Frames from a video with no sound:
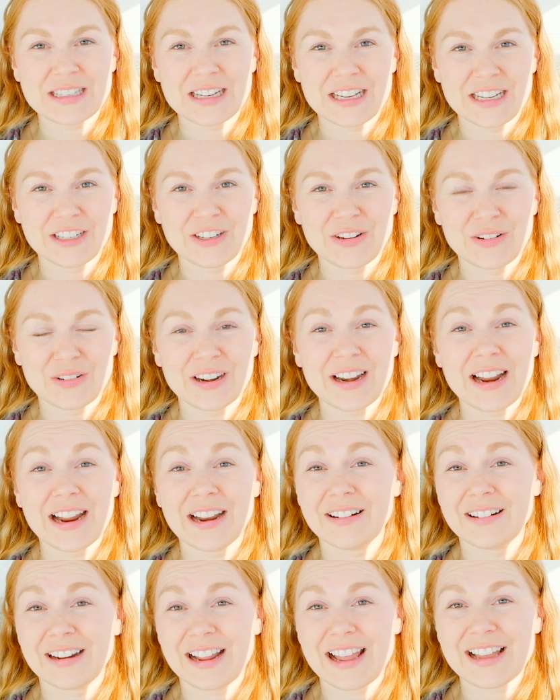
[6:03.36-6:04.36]
in your
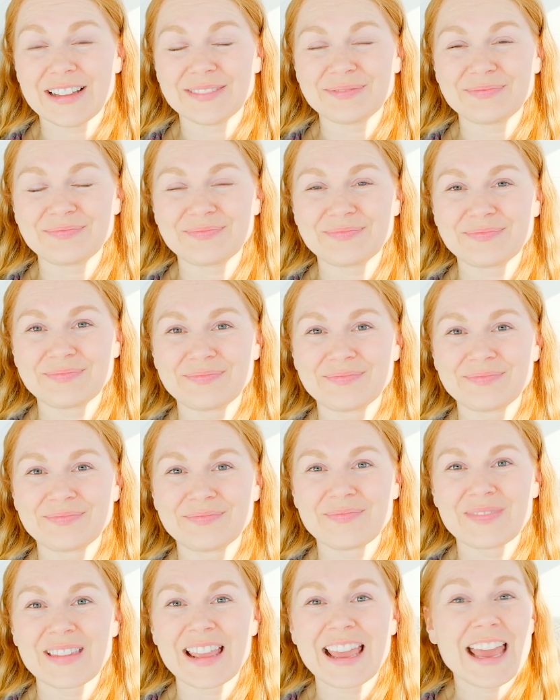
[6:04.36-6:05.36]
area.
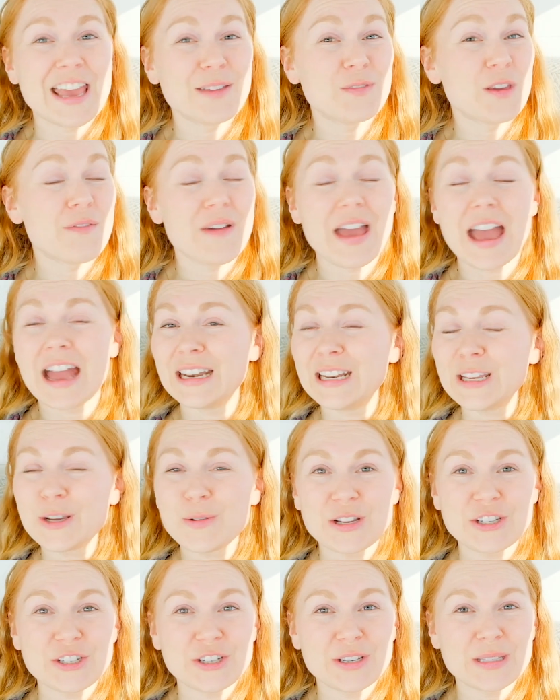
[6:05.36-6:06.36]
If you have any
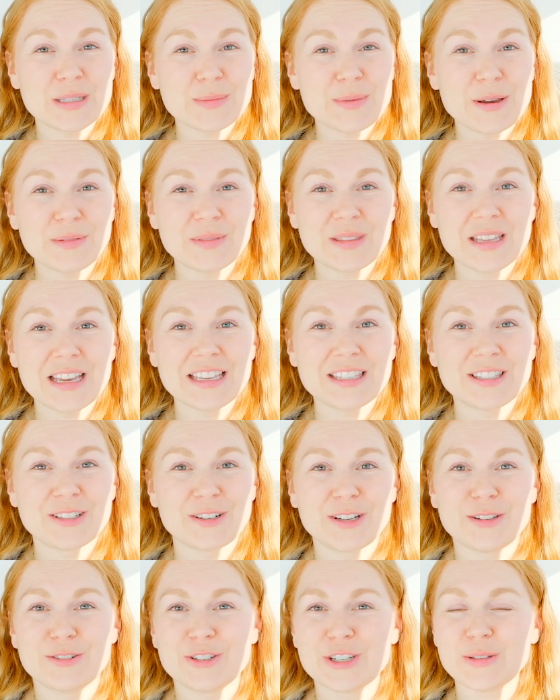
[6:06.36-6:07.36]
questions about this or
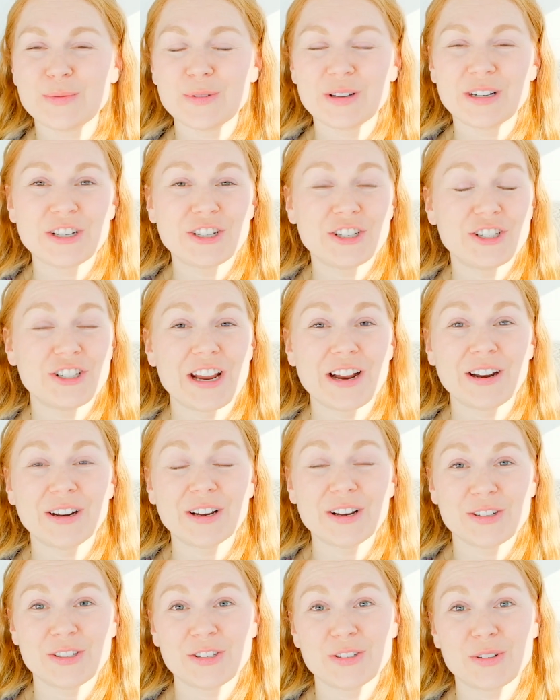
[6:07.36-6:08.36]
you just want to share
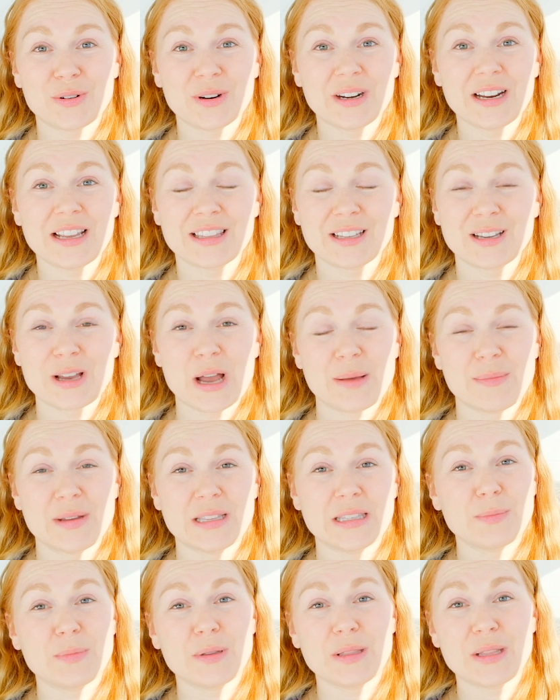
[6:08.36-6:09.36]
your story in the
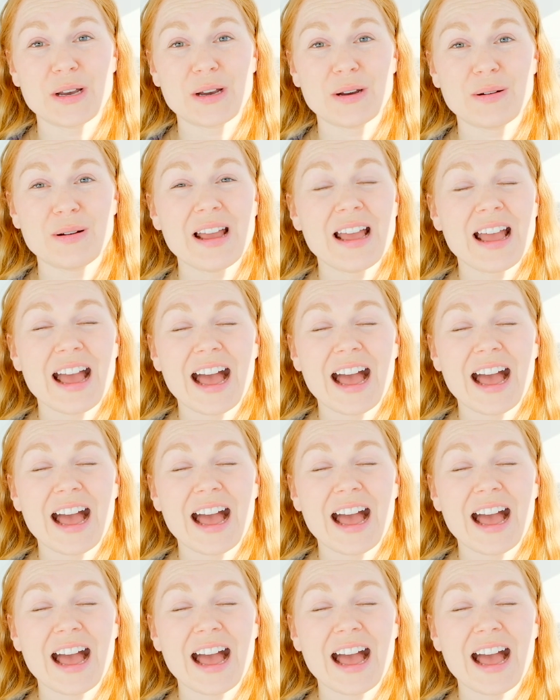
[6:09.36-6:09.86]
comments below,